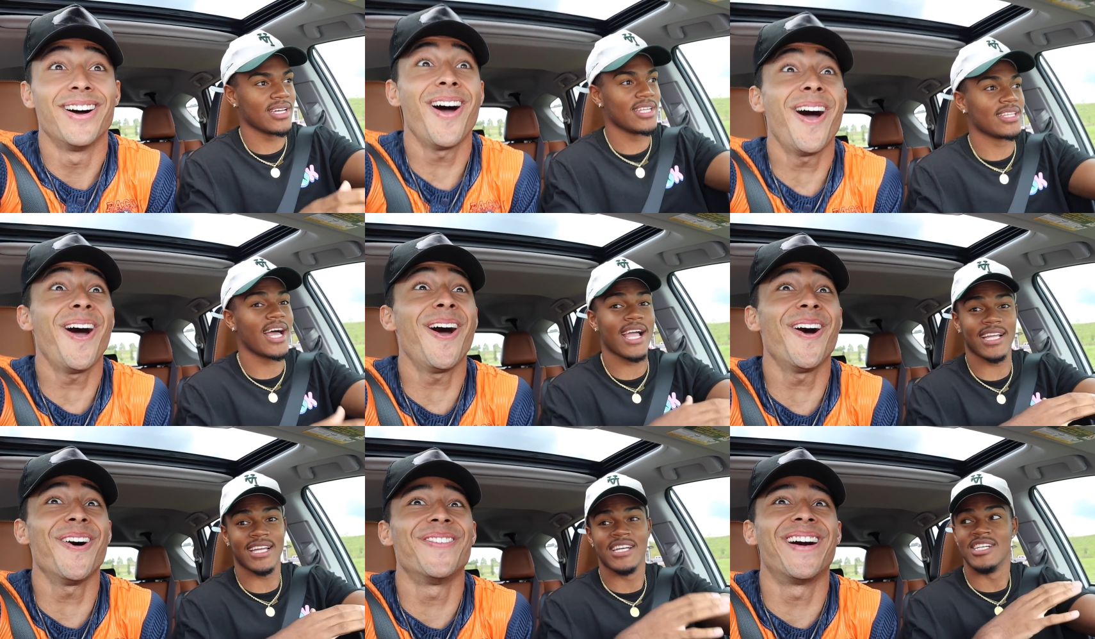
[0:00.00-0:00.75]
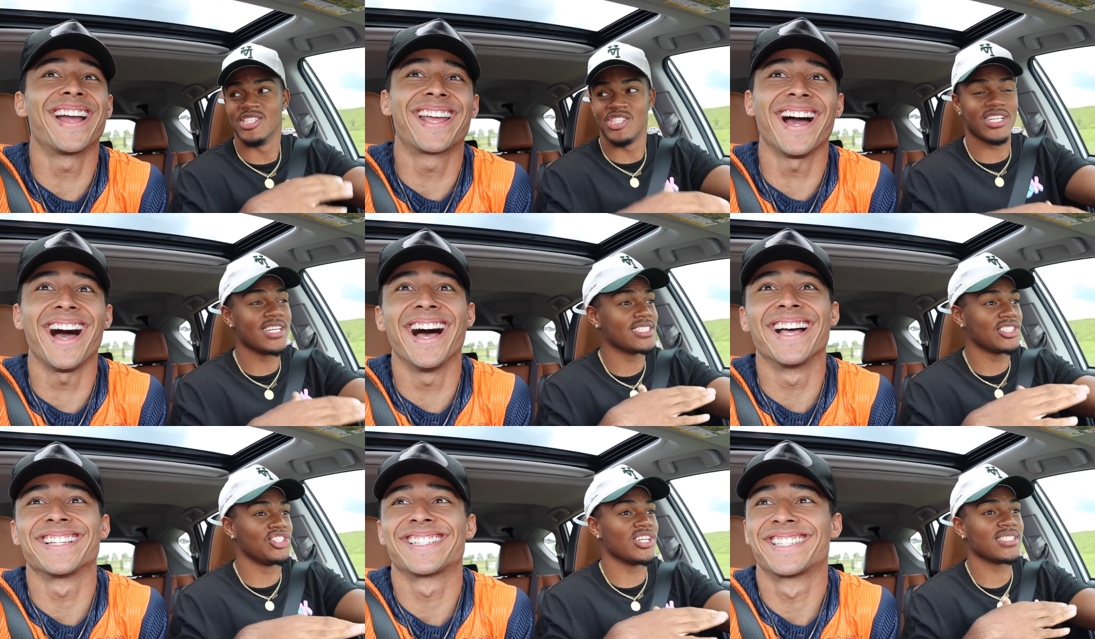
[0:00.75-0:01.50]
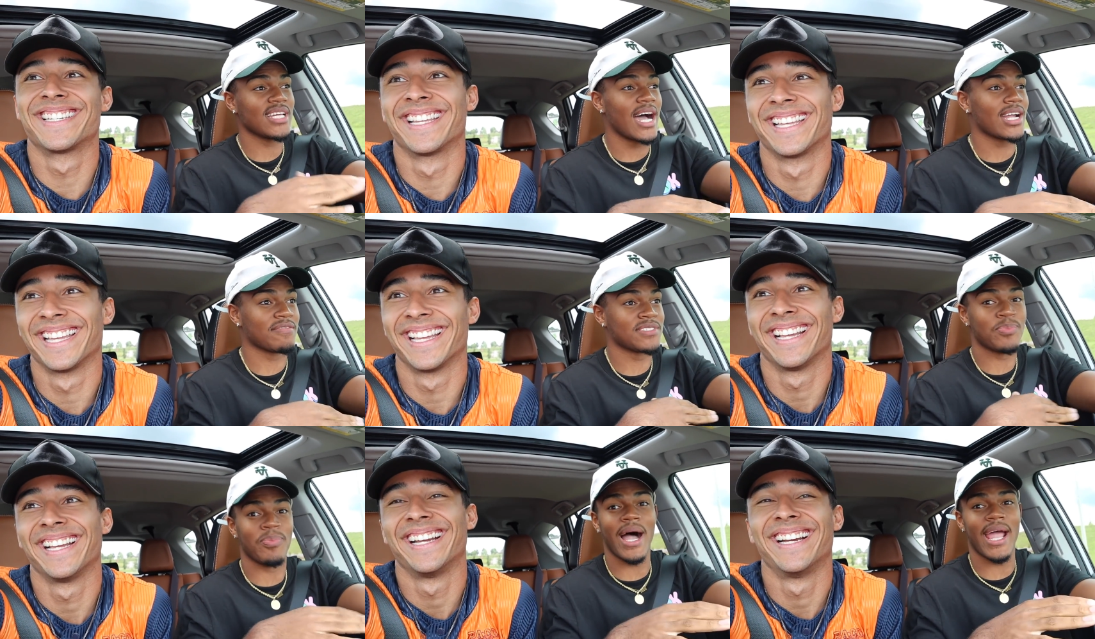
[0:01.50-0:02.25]
Speaker 1: Oh like, my gosh! Just, just out of
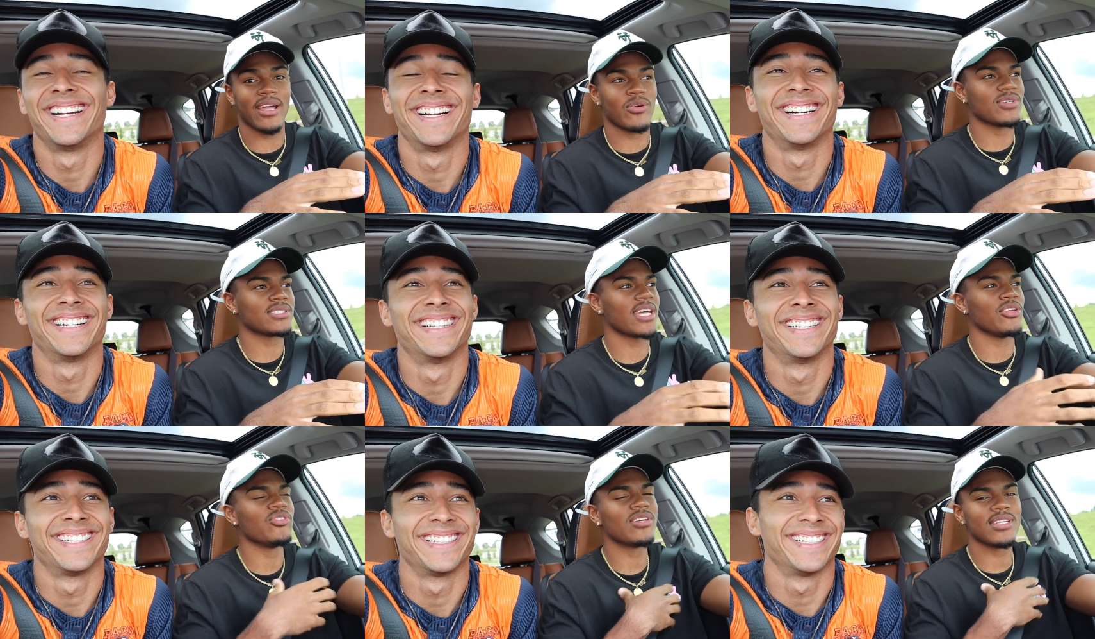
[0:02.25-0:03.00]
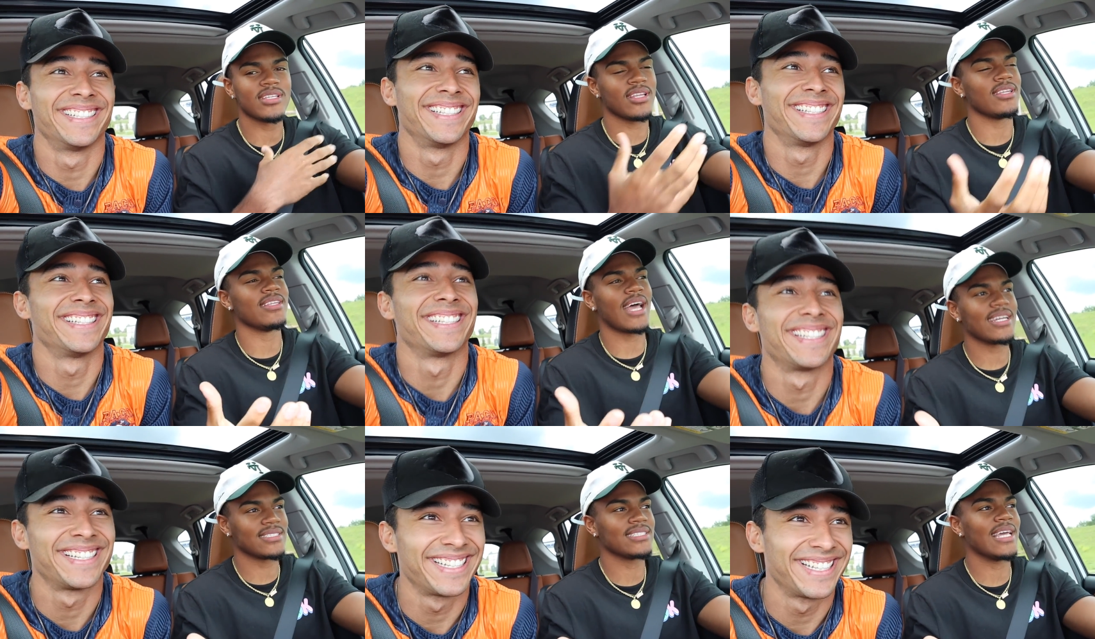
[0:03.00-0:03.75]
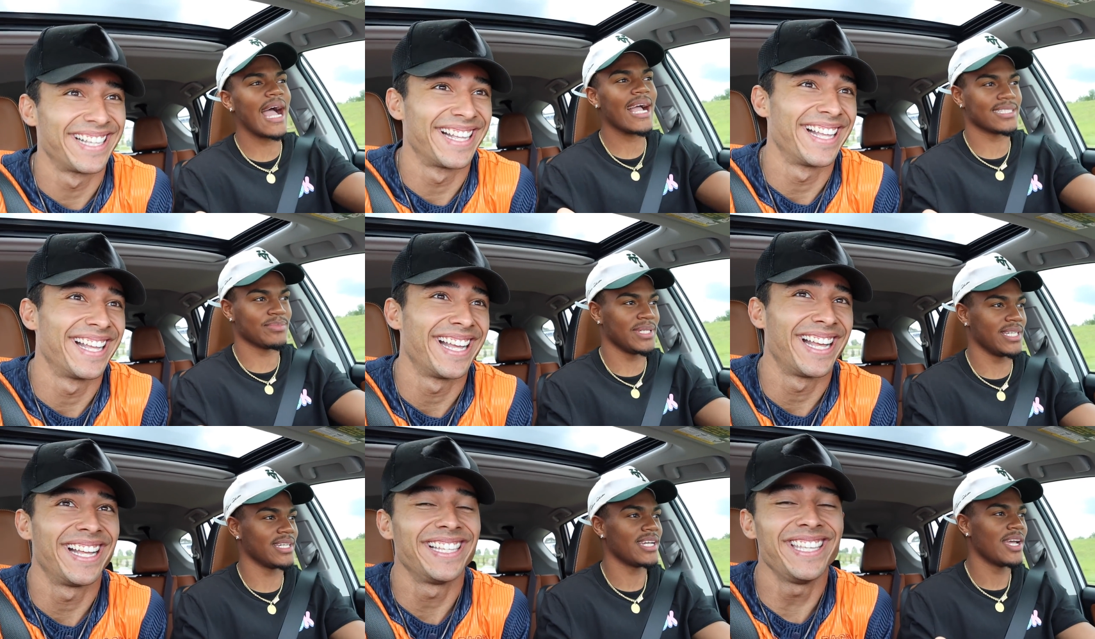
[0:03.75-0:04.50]
spite, it was like you can nicely ask
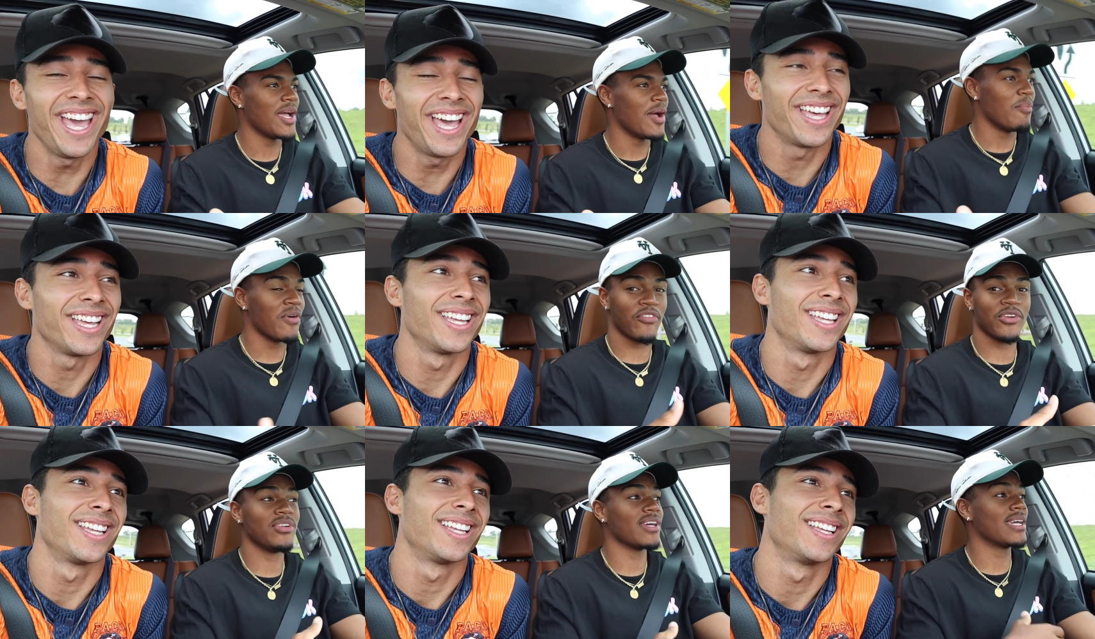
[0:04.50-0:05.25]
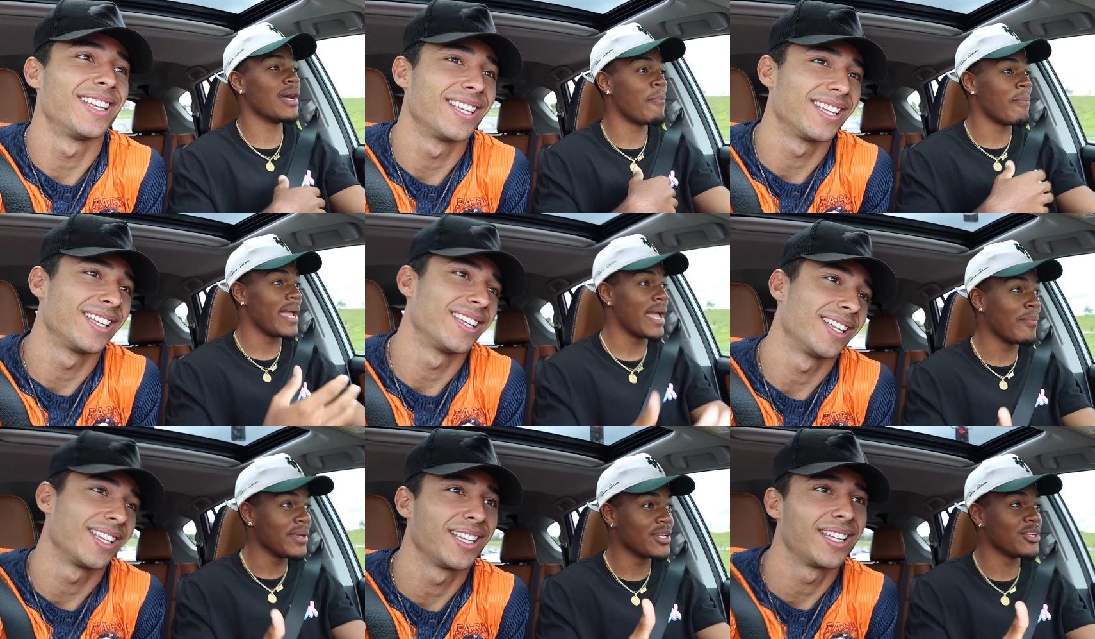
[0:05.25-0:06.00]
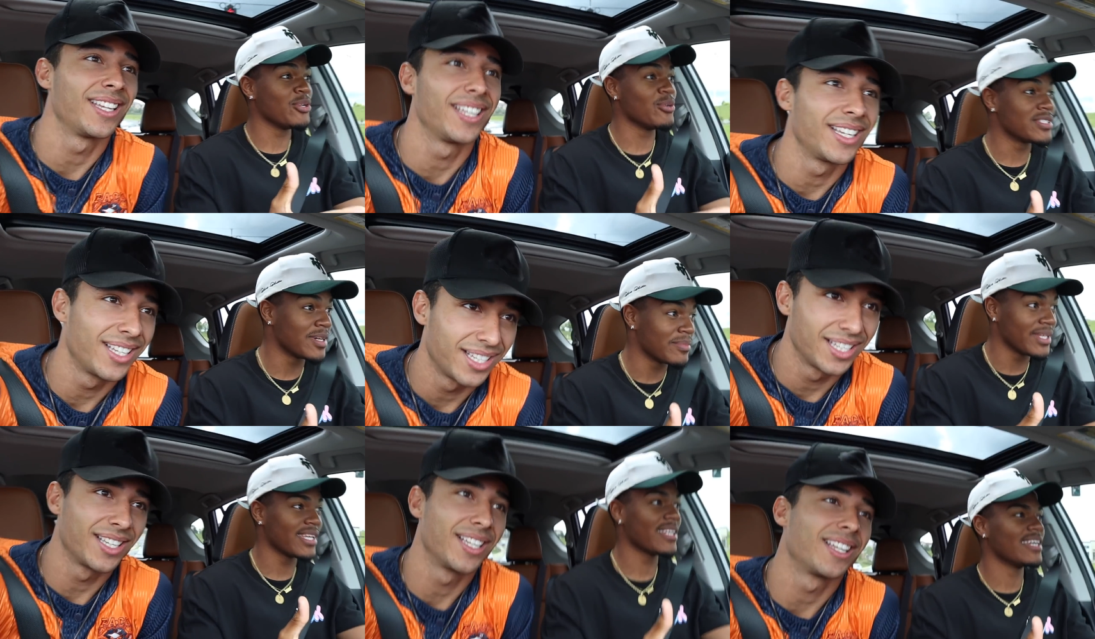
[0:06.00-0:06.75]
me. Yeah. But for you to command me to do
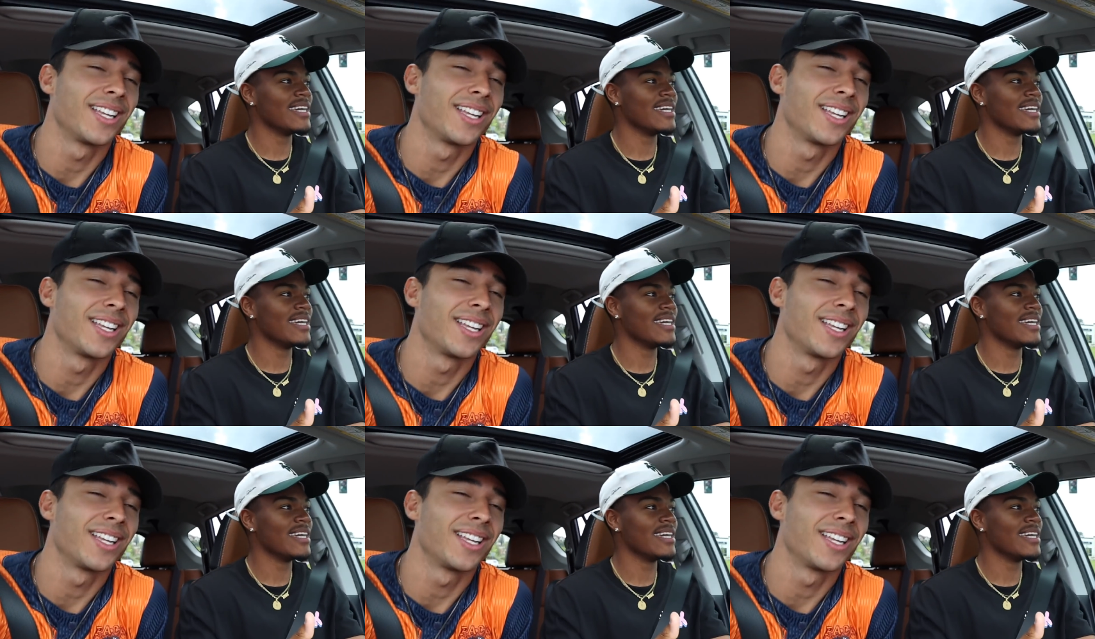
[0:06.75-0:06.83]
something,